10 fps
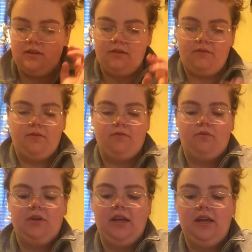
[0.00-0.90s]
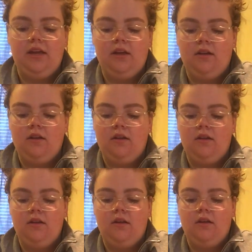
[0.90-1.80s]
and they're from
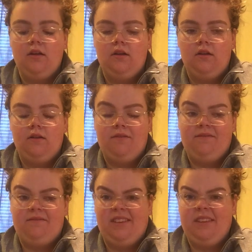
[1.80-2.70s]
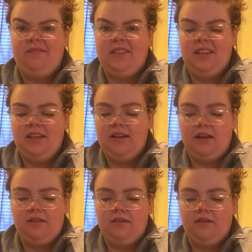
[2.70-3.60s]
2015.
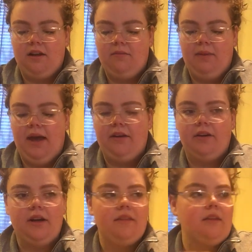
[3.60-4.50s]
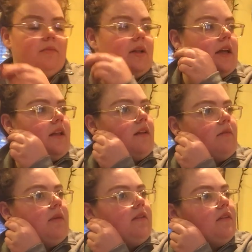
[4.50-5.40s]
Not that they're not bad or anything, but, like,
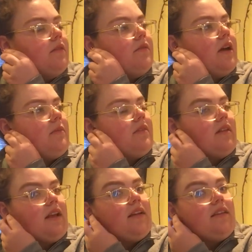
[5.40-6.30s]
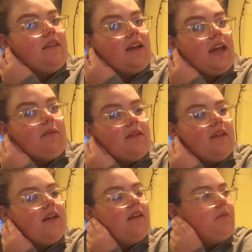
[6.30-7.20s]
they're missing 2 diamonds. The necklace that came
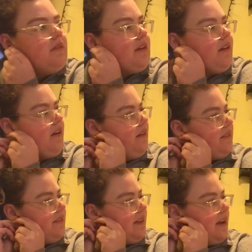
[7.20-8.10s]
with it, it's missing all of its